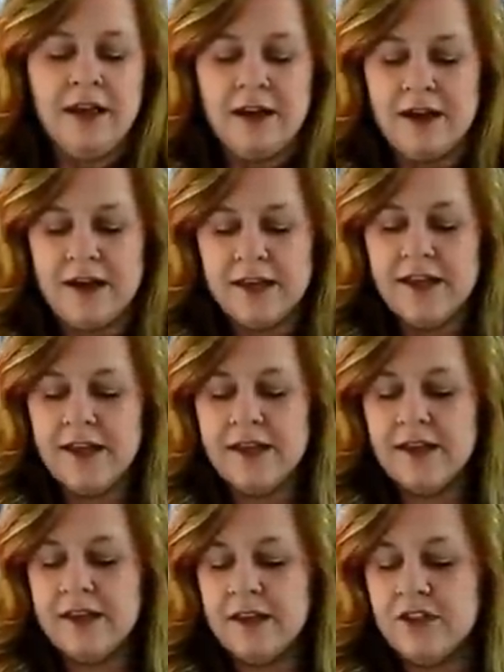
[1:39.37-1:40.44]
Uh,
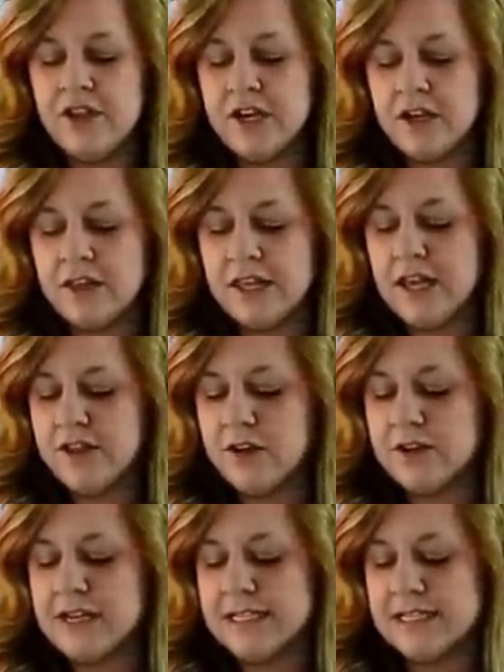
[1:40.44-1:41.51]
the, the other
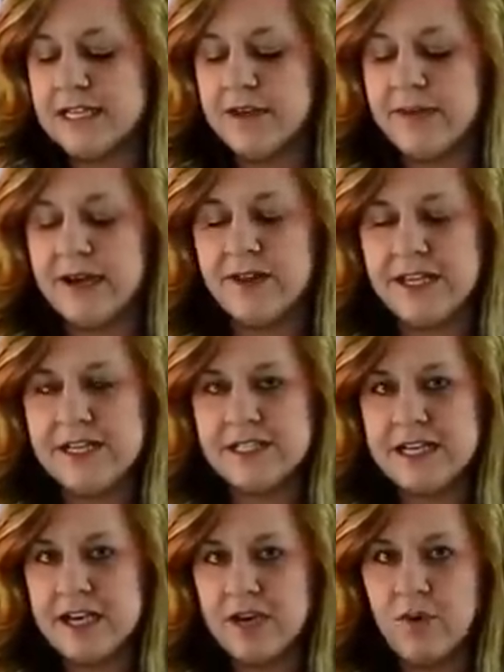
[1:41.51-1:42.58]
nice thing about these
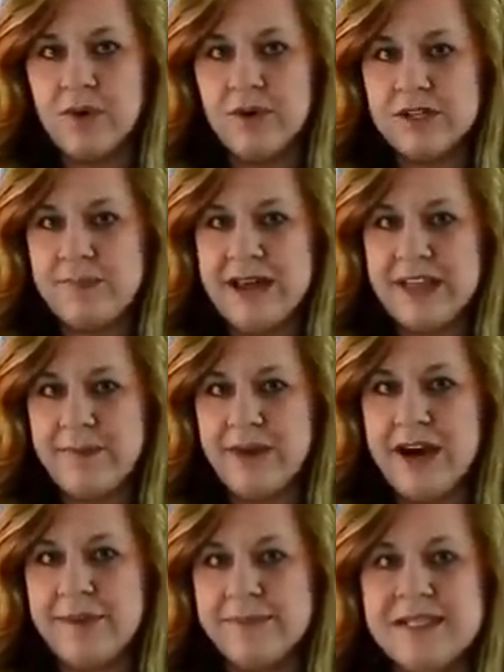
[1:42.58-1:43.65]
uh, Quiltworx Bali
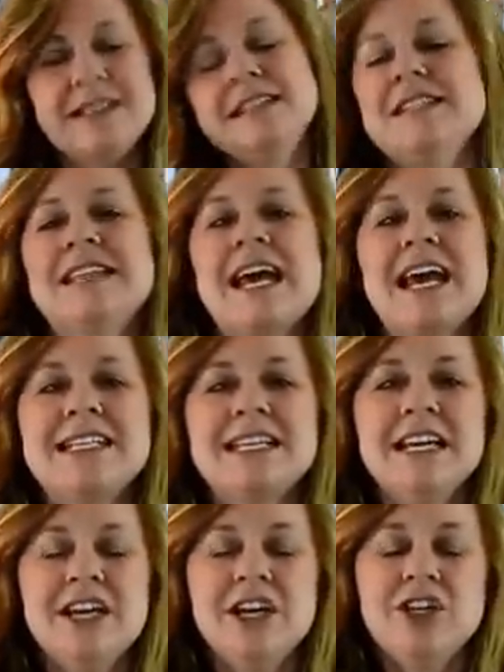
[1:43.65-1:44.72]
Pops is that
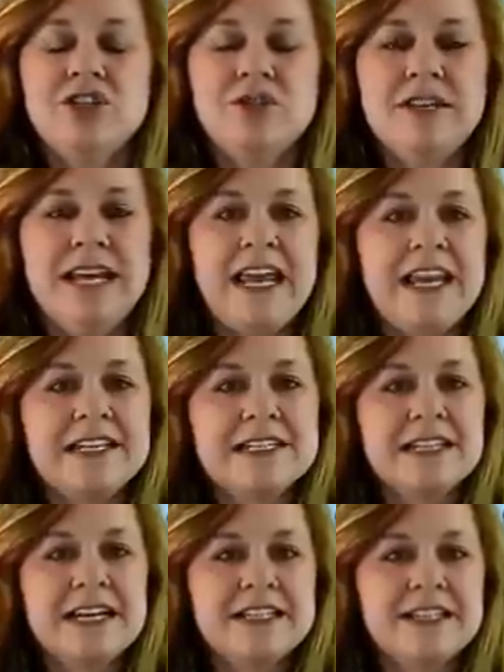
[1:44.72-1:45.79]
Judy hand
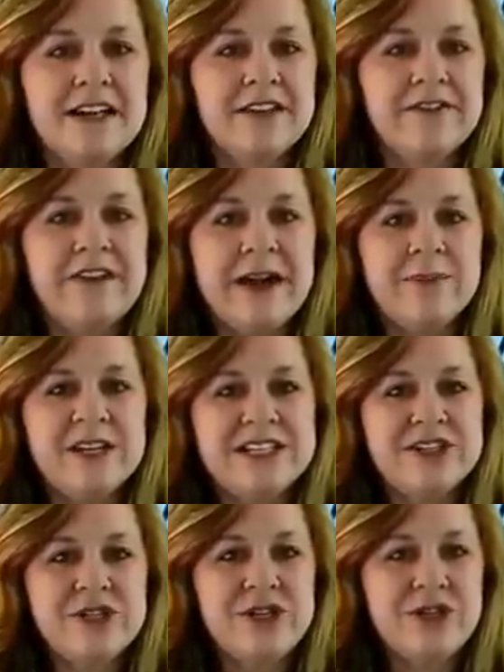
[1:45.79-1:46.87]
selected all the fabrics
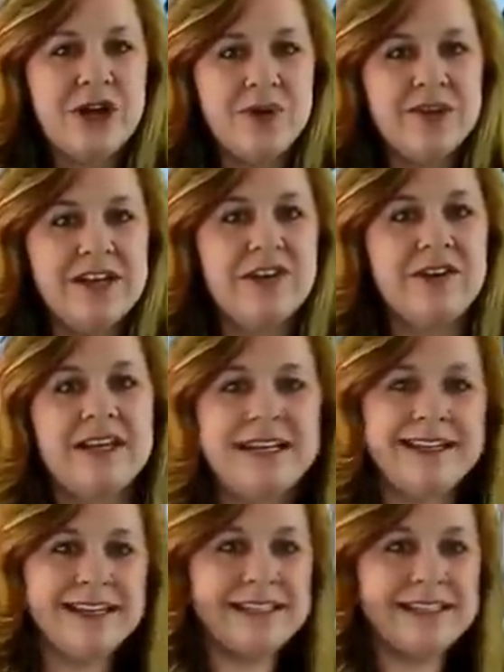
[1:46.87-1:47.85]
so you know that you're getting the